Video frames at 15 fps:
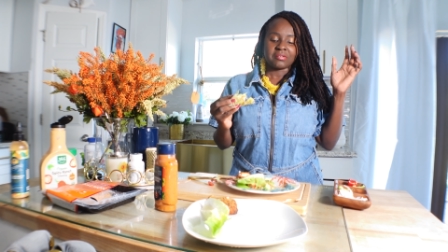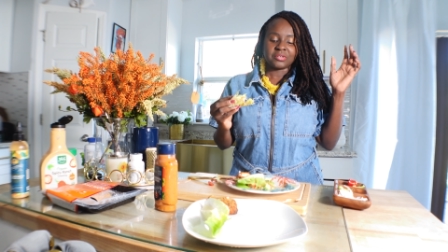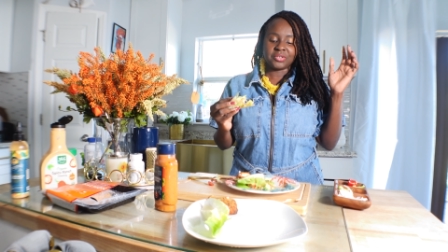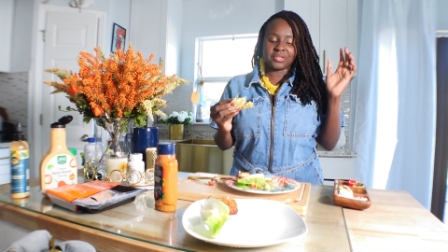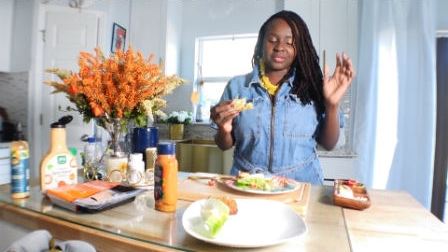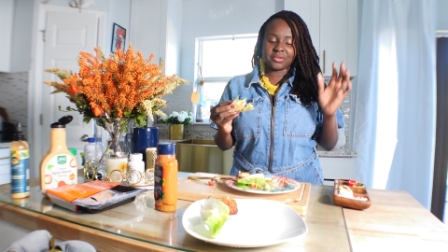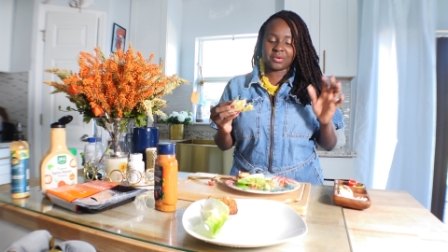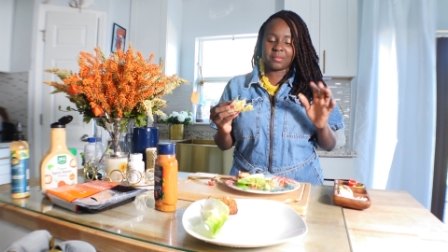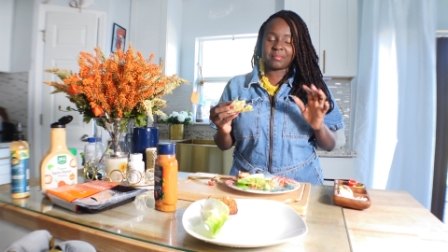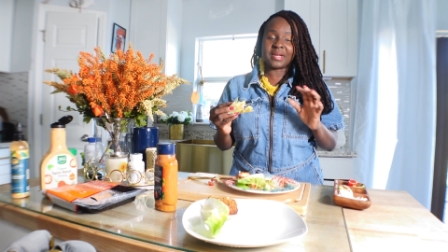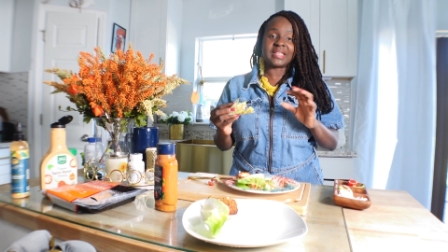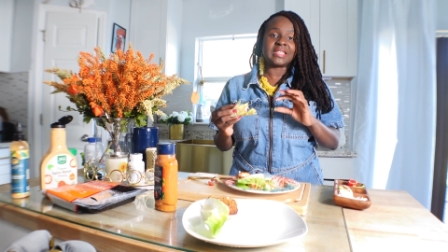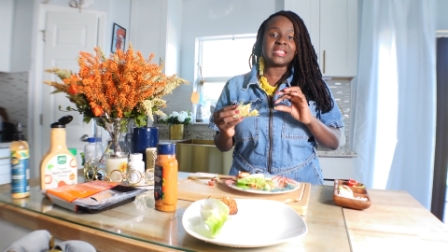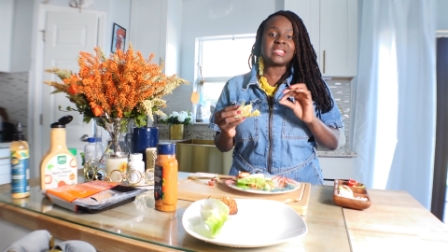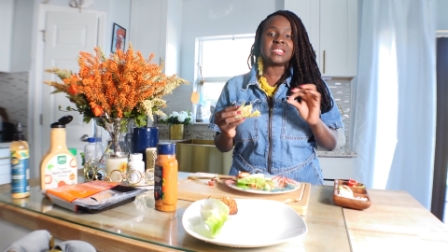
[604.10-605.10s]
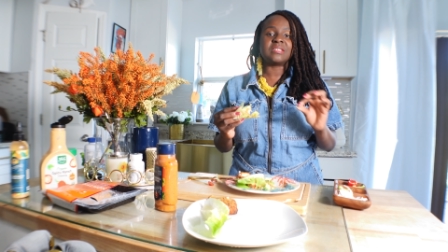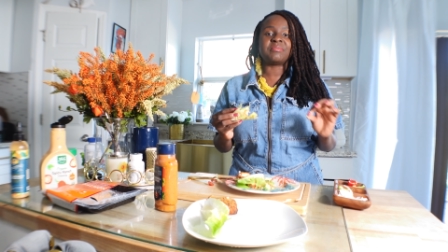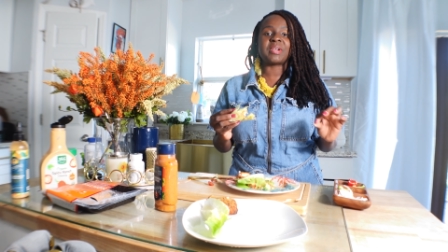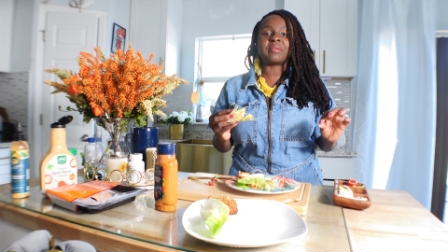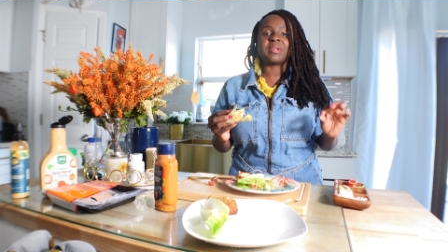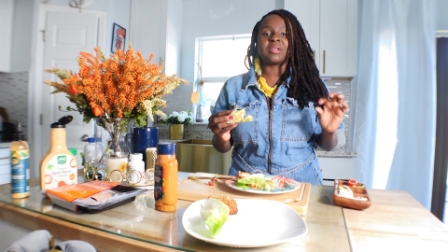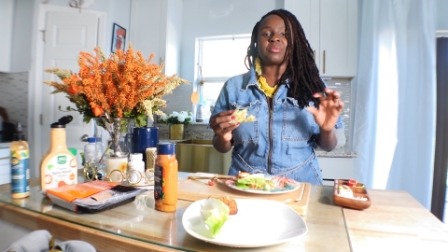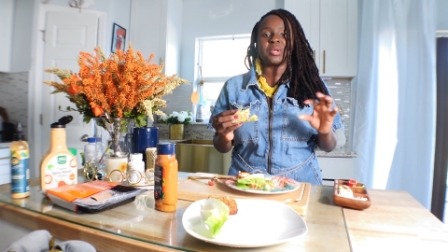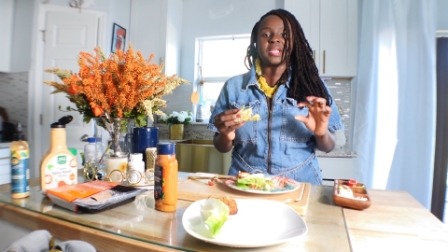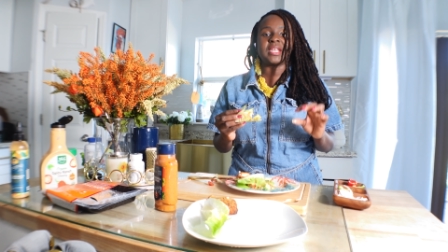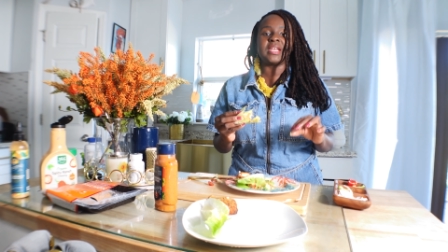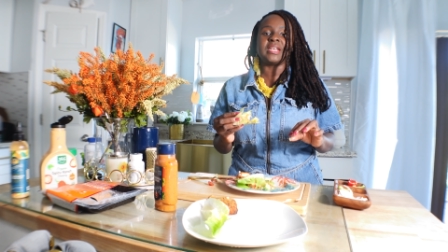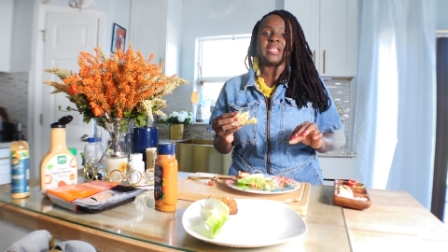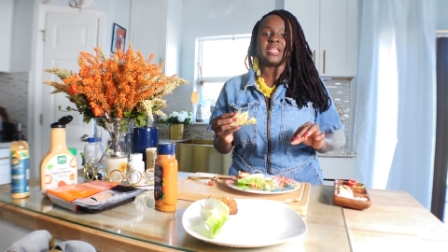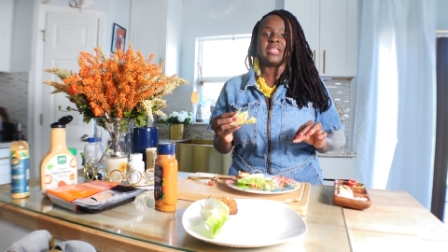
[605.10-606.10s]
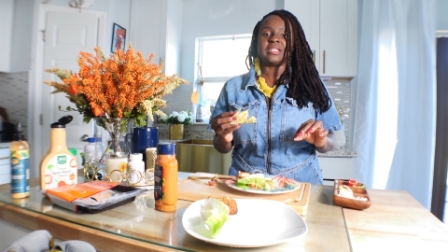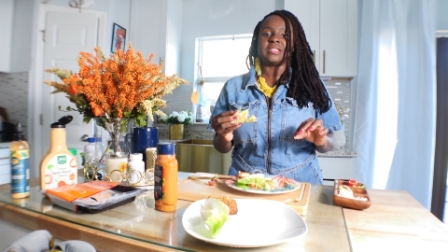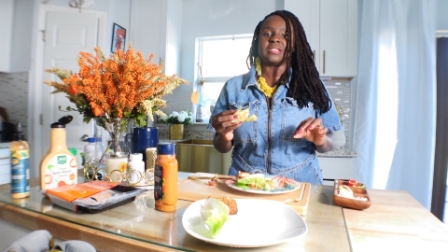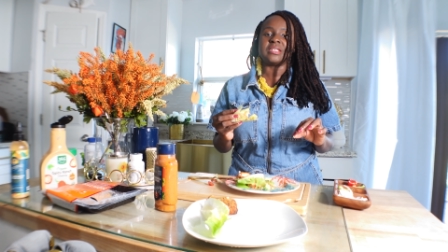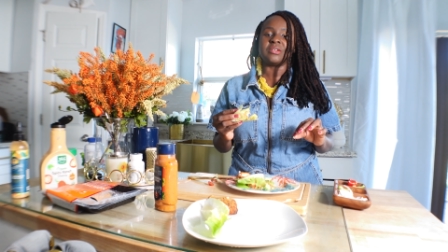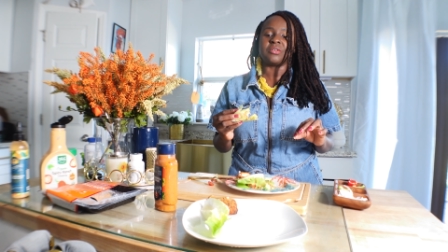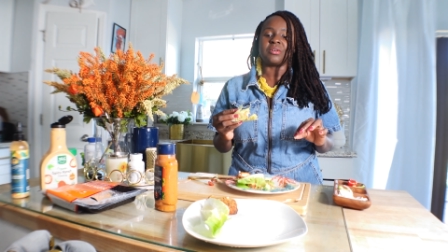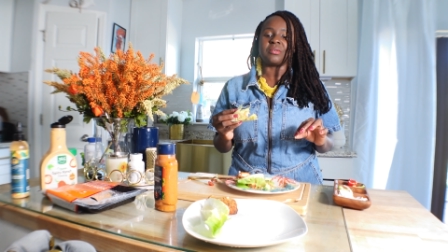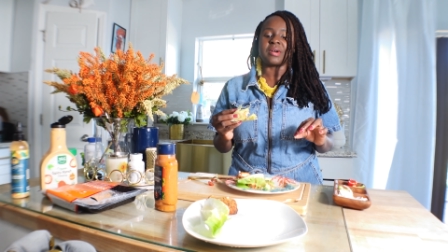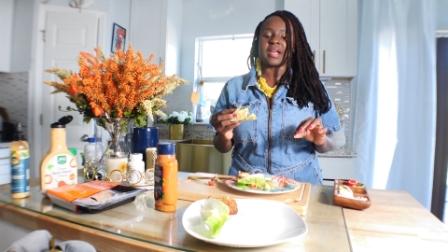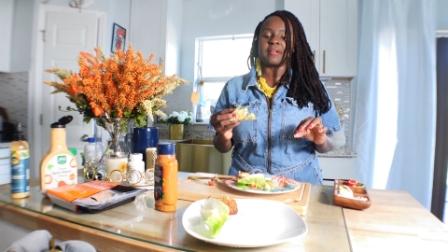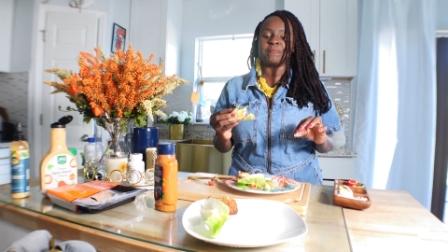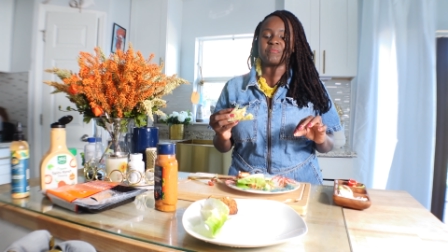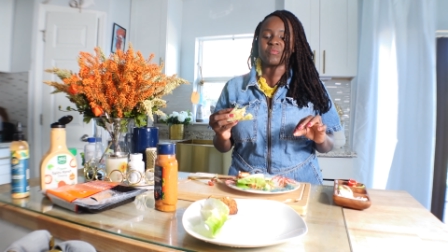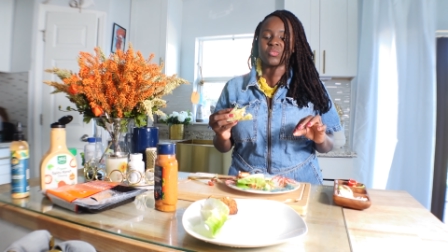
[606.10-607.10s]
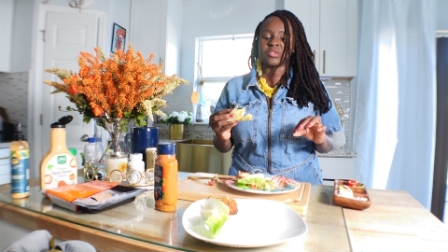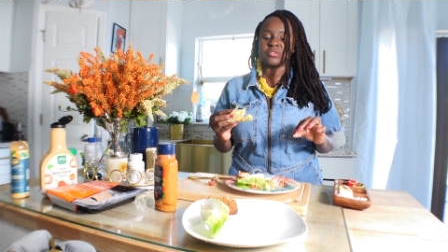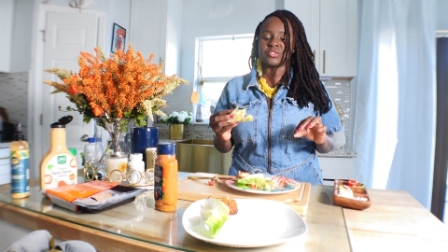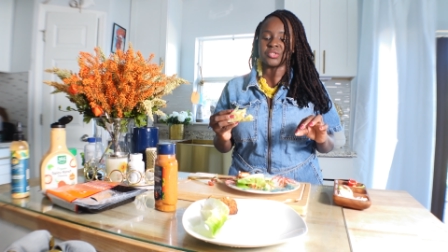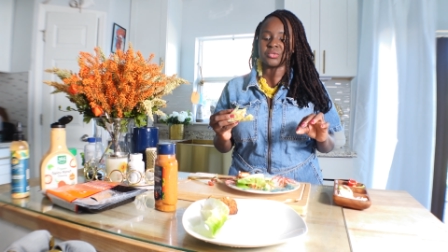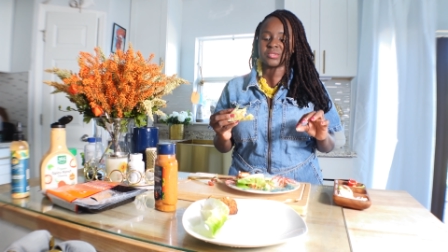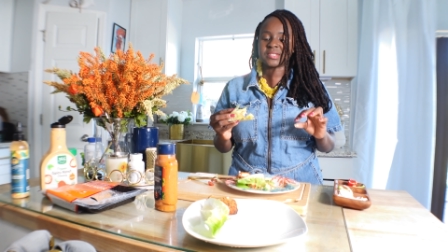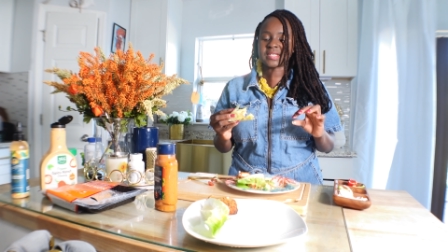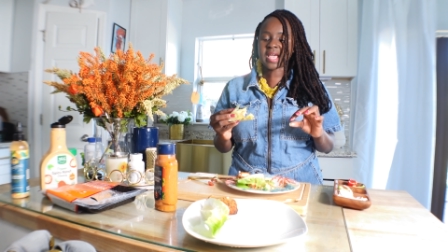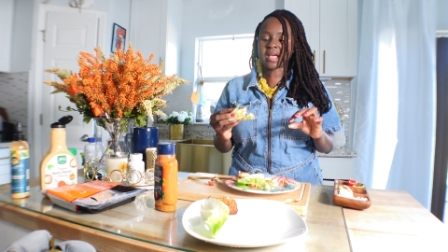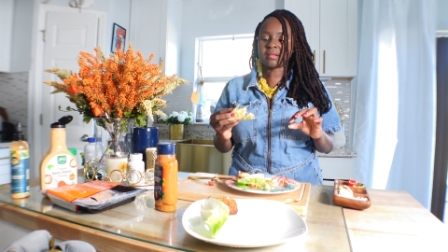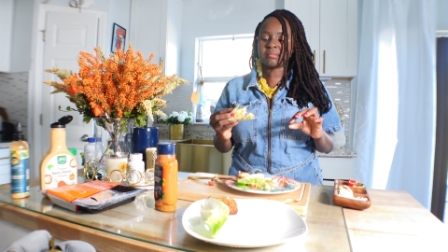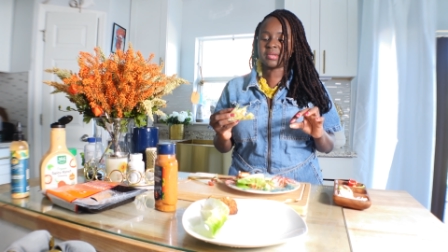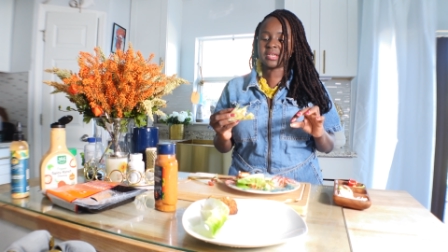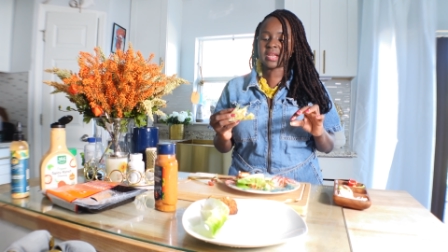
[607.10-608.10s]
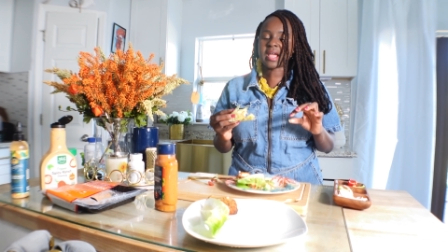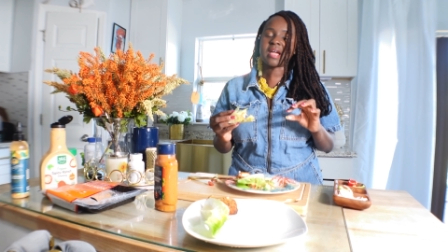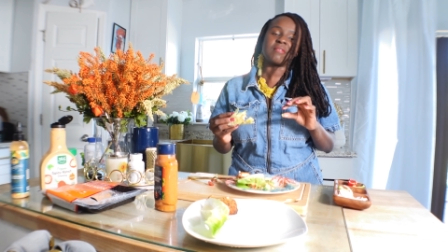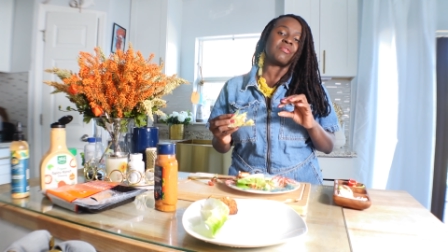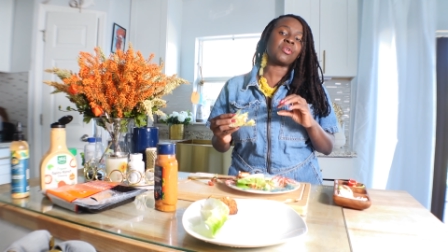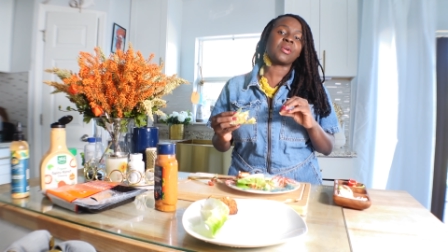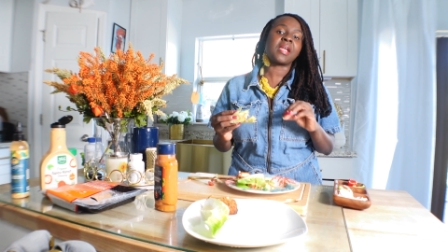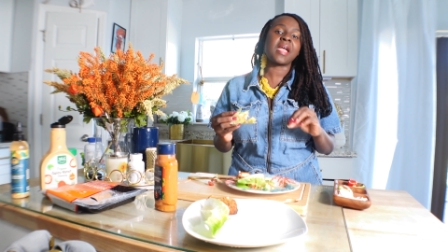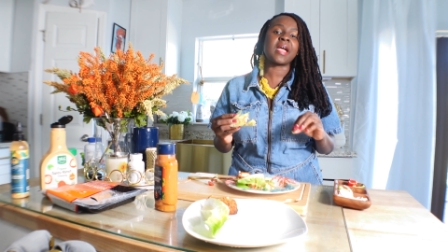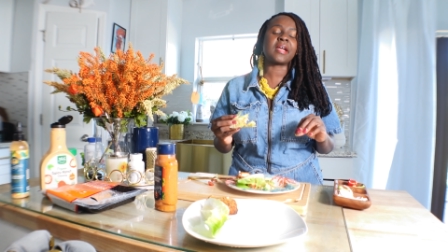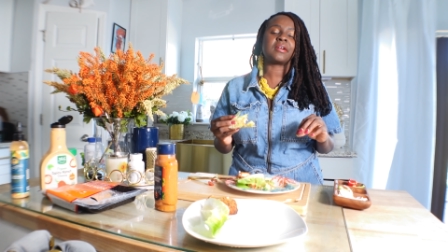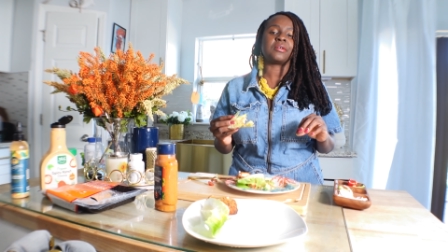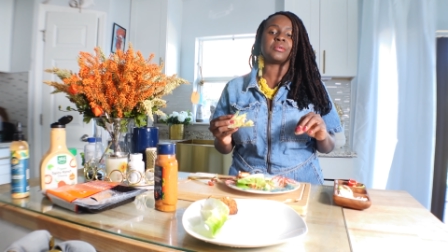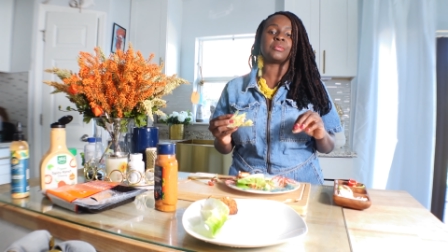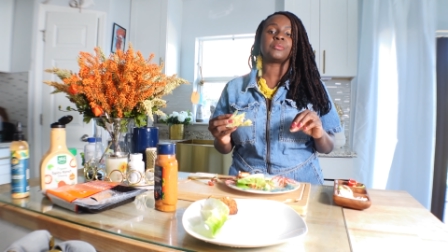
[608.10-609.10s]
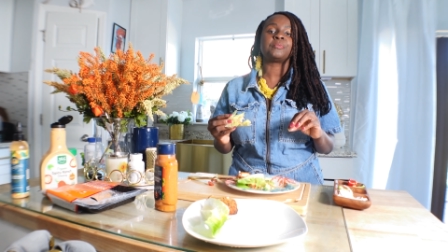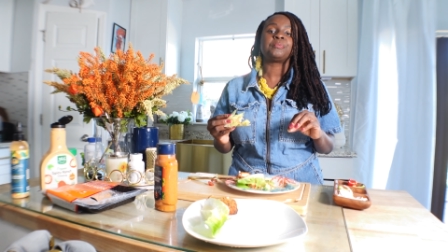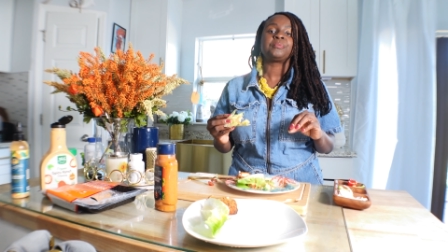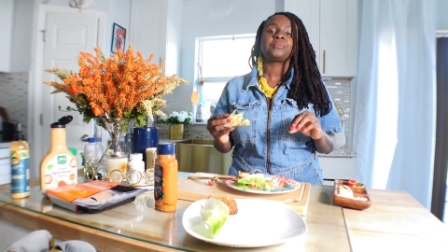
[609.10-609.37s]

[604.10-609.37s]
you know but this is very quick and easy all right so salmon avocado